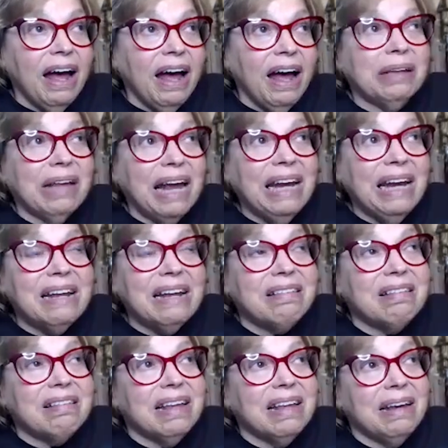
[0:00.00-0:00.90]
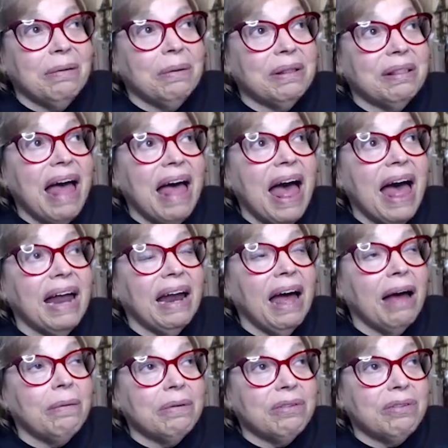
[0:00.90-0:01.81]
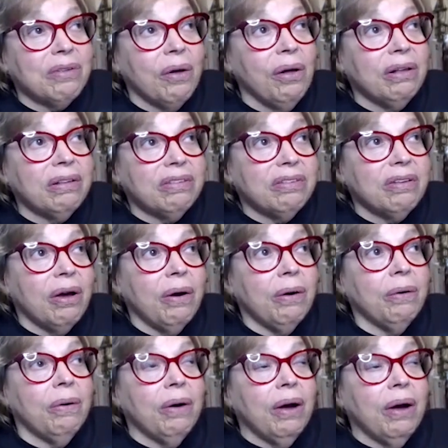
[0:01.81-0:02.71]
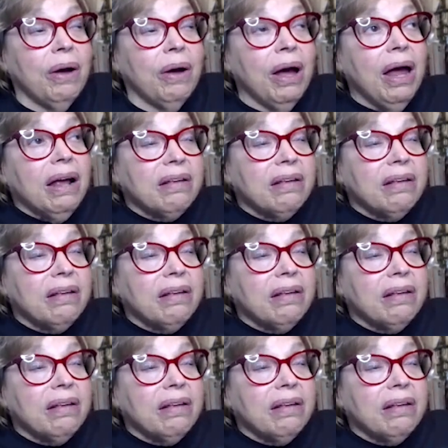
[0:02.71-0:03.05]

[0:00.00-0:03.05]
simultaneously with that, I was also,